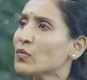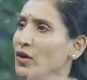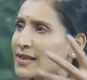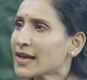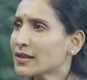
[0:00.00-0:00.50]
We
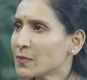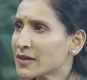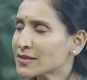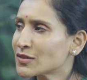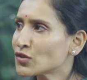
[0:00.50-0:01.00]
want the other
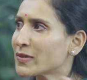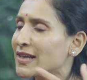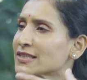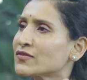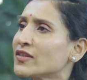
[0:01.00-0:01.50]
person to make
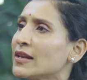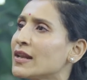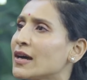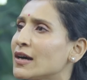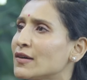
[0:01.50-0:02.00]
us feel
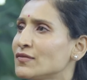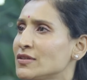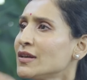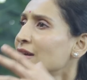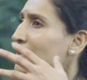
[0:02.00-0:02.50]
loved,
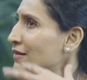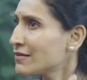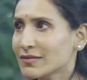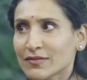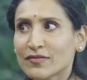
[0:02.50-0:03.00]

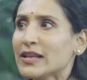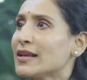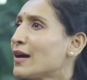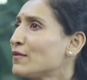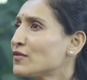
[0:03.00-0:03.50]
feel
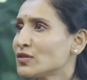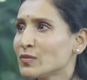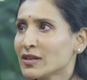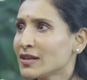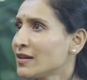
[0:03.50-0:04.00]
comfortable.